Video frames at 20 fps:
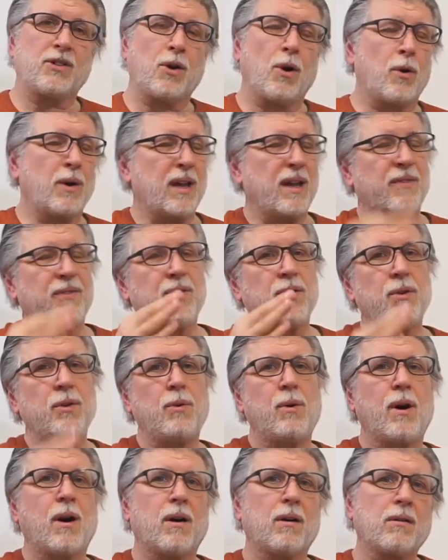So if
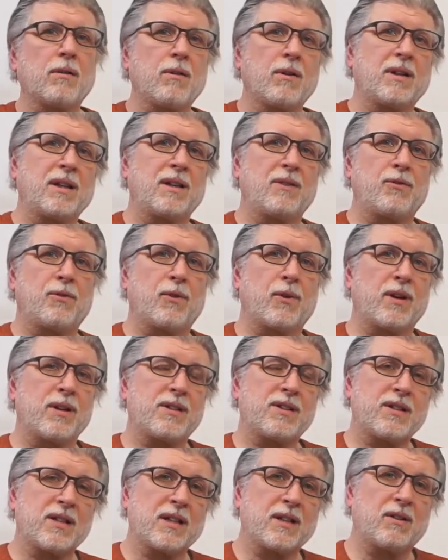you are looking for a
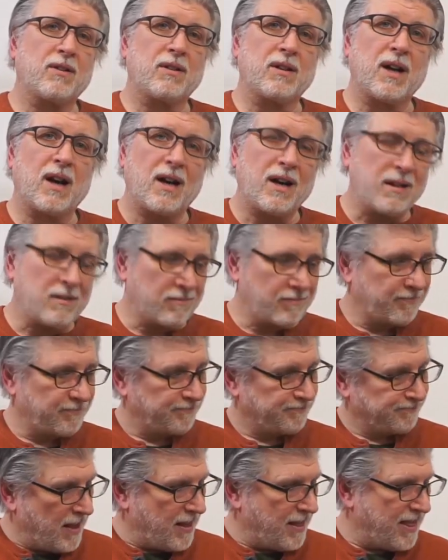single cut
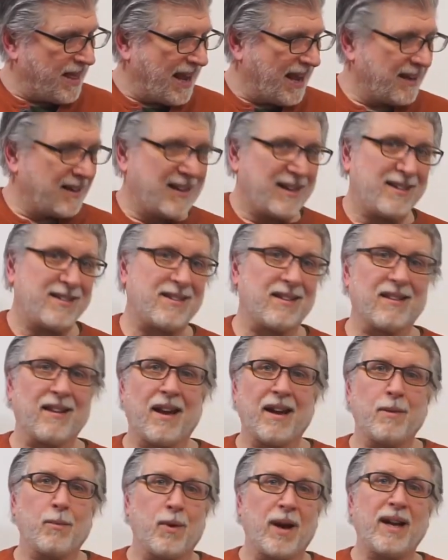that is
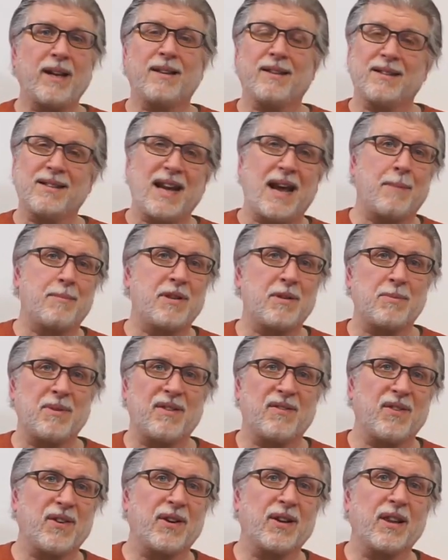lightweight, this happens to be
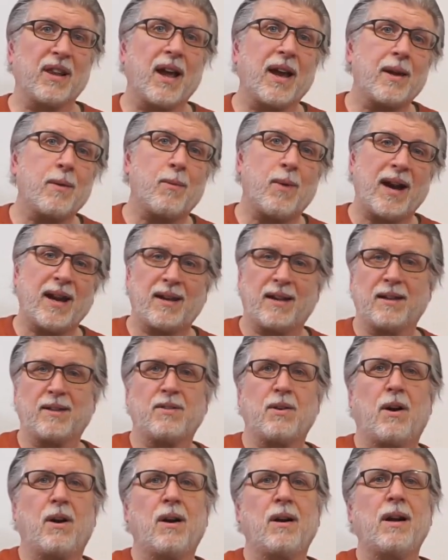a very lightweight
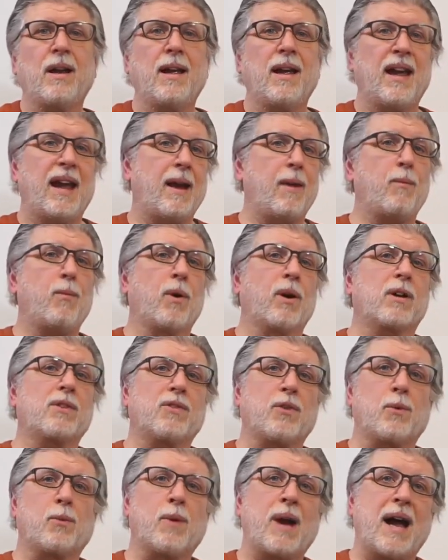guitar and works for